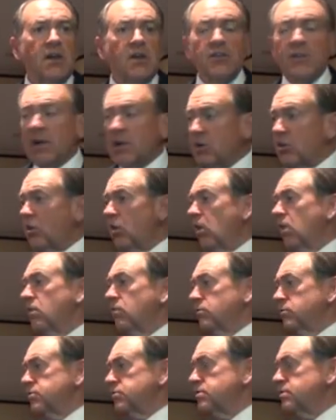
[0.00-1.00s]
They're
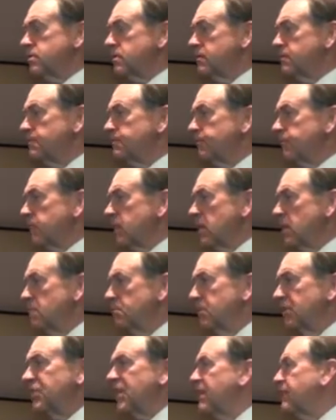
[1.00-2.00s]
close,
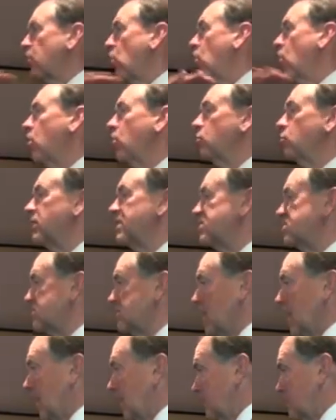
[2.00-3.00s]
but they've always
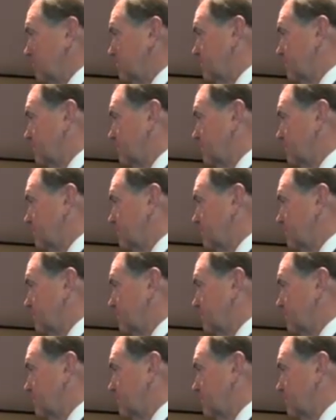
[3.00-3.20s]
said